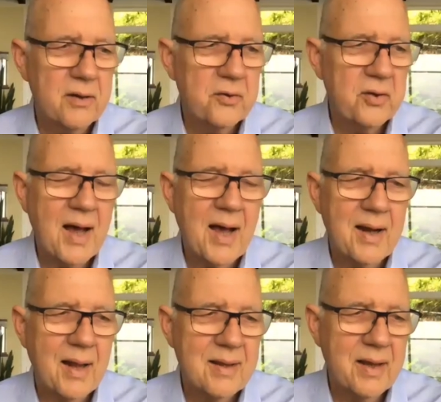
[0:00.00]
side,
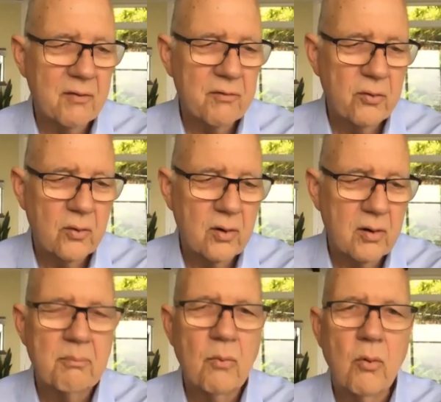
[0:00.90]
I think, for
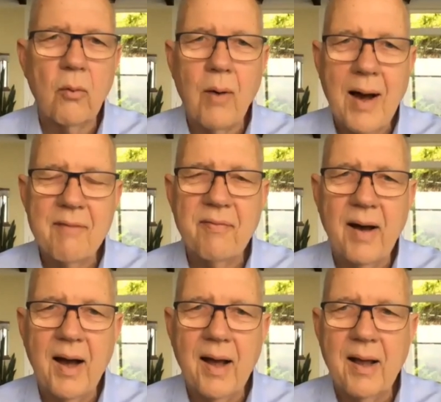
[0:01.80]
more
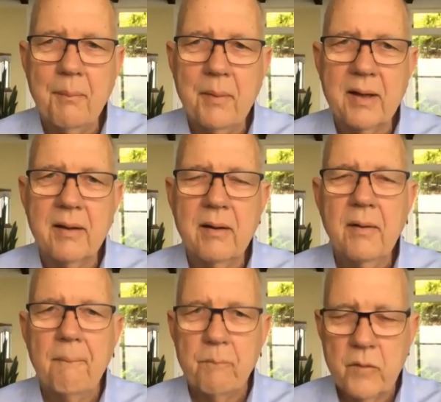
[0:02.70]
Wi-Fi. I mean,
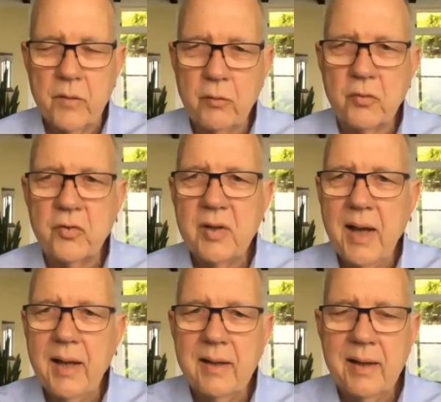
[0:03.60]
you've
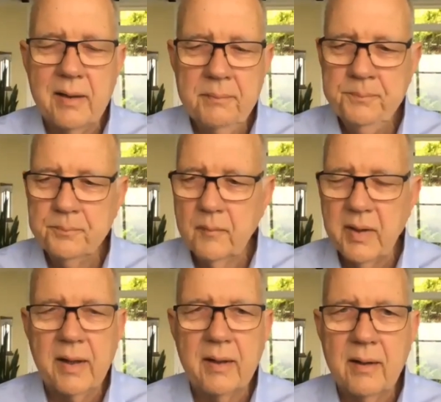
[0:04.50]
said
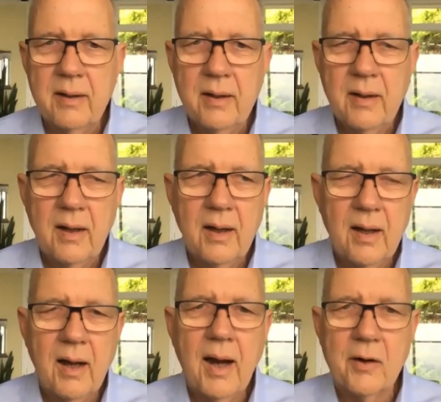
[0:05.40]
that
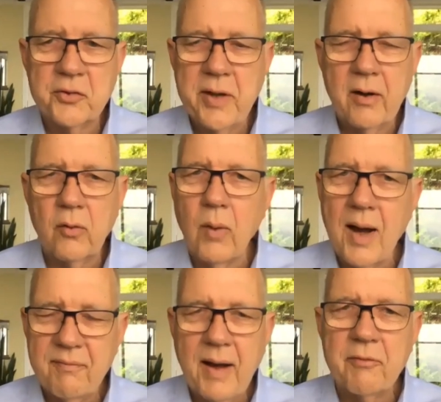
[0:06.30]
our standard
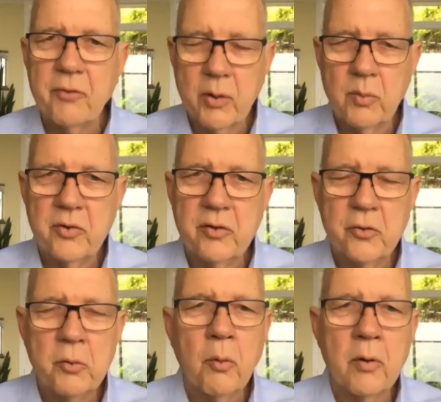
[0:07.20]
Wi-Fi frequencies,
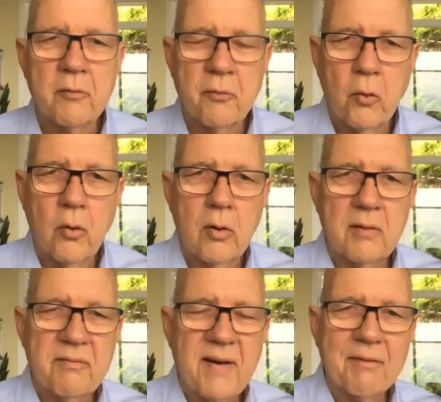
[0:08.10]
2.4
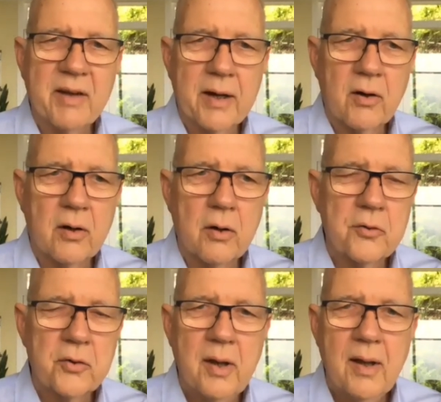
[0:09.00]
and 5
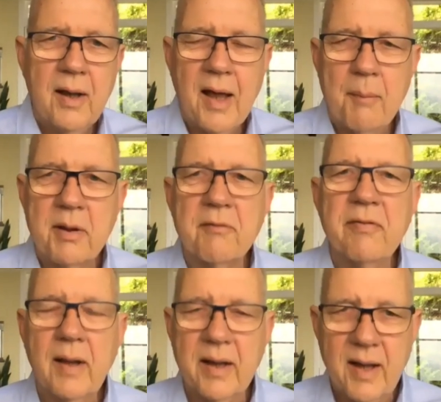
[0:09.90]
gigahertz, have been
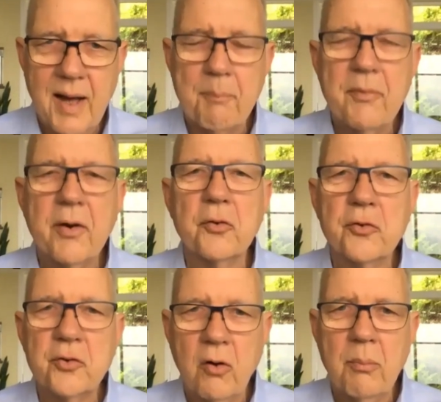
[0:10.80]
filling up. There are
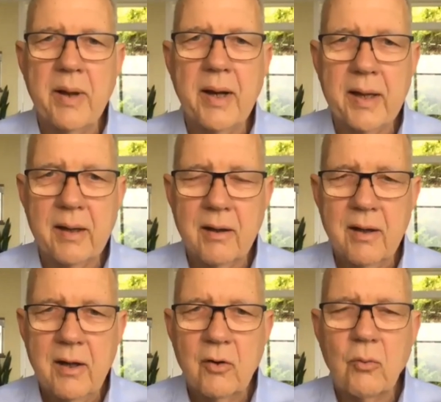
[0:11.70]
so many
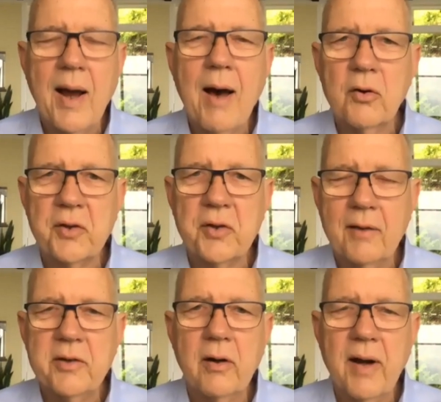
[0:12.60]
routers
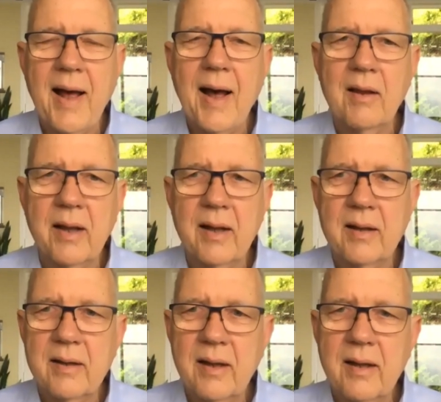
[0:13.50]
out there now that
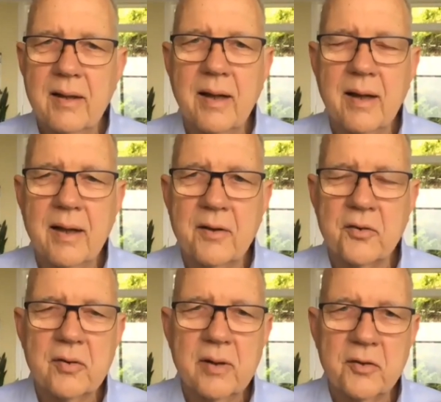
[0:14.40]

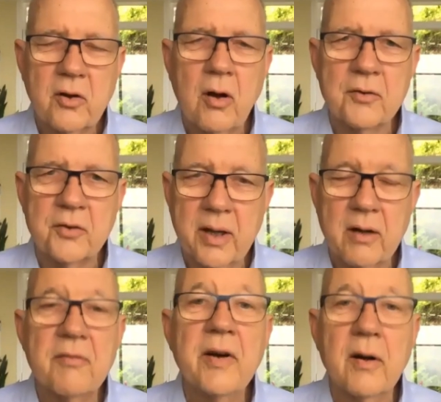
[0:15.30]
it's causing
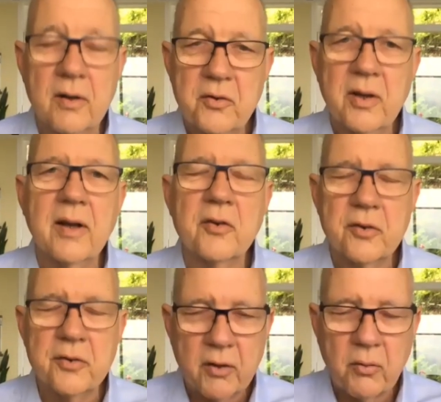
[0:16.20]
interference, and it's
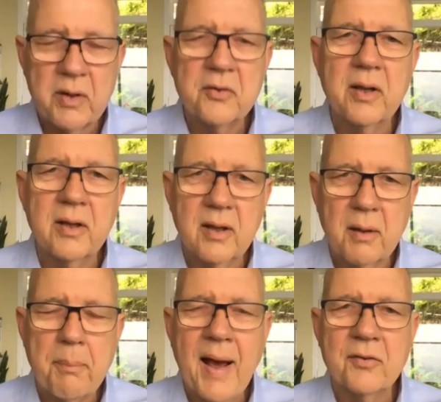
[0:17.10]
decreasing the
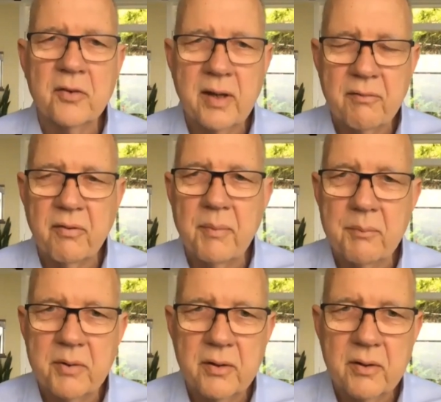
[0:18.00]
capacity from
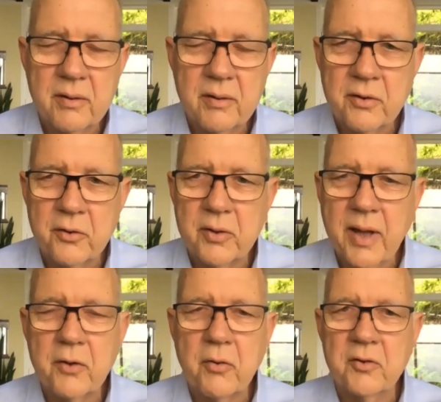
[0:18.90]
them to do
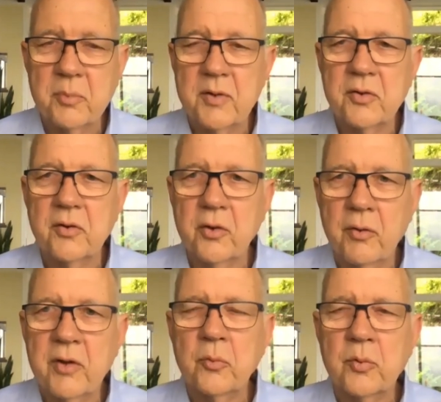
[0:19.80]
data transmission. So
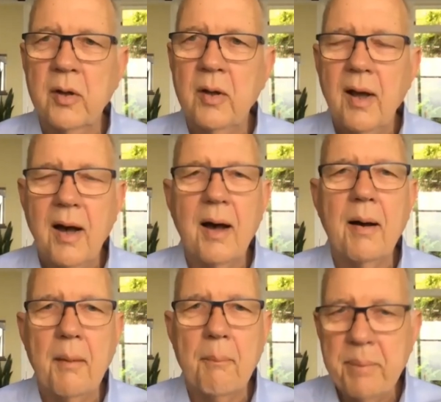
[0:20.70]
this was
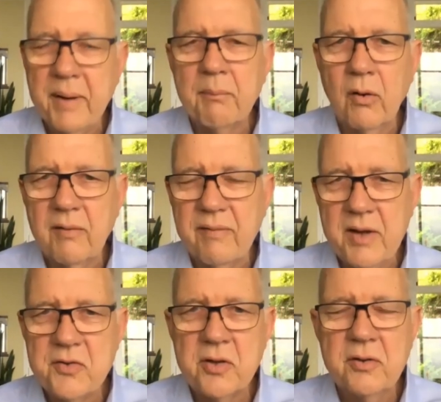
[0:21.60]
a big
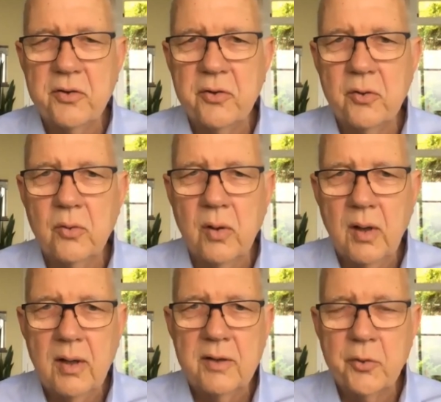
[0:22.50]
motivation to
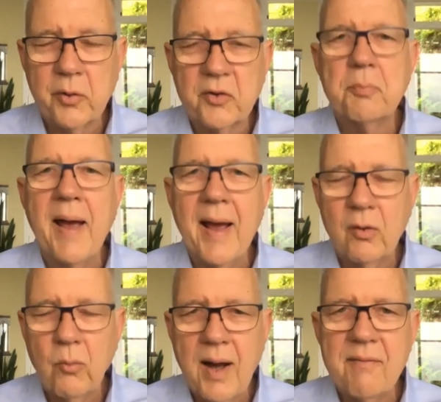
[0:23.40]
expand
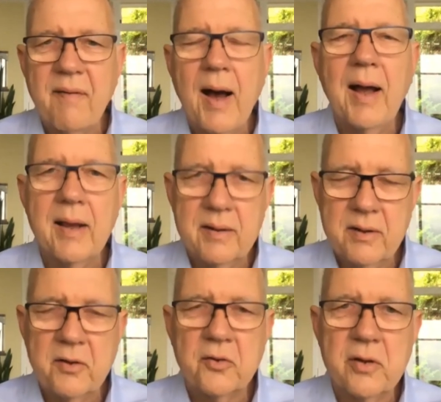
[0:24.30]
Wi-Fi into
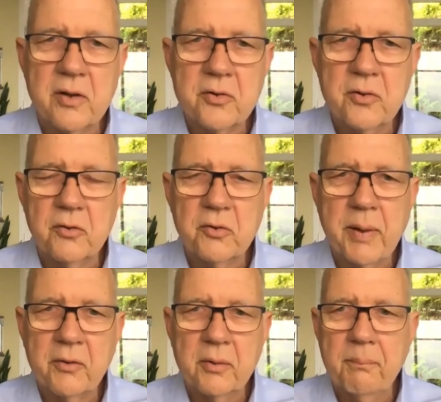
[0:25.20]
this additional
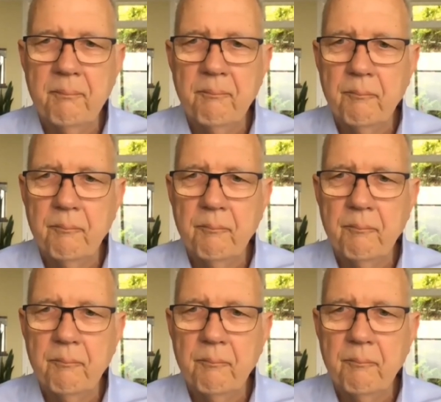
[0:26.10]
spectrum,